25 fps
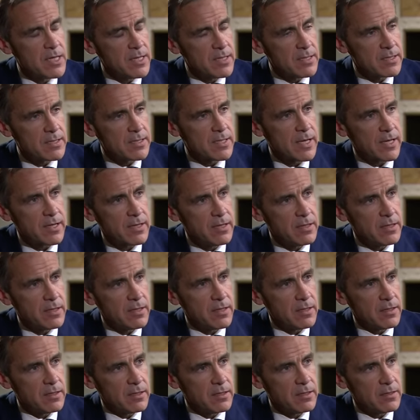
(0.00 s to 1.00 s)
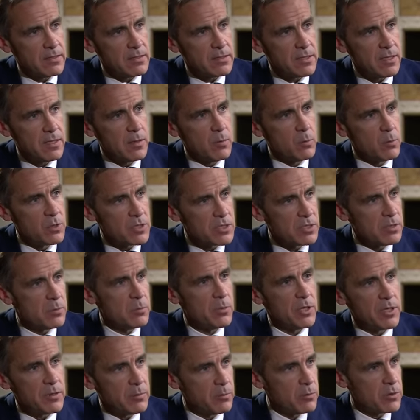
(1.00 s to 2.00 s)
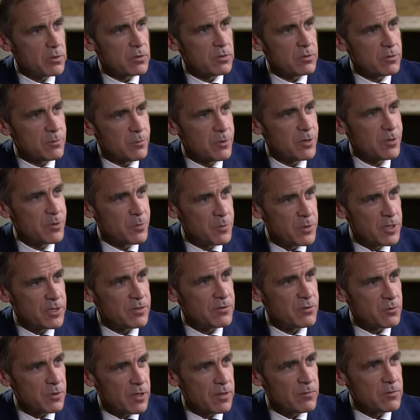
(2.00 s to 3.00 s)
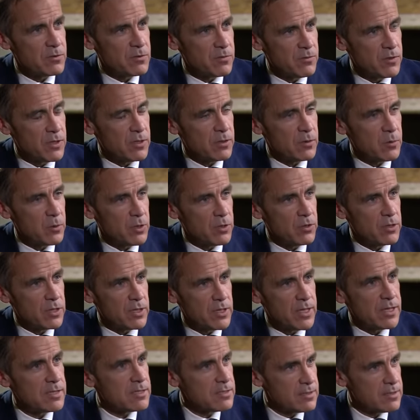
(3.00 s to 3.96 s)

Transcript: The second thing is what's one of the biggest drivers of inequality?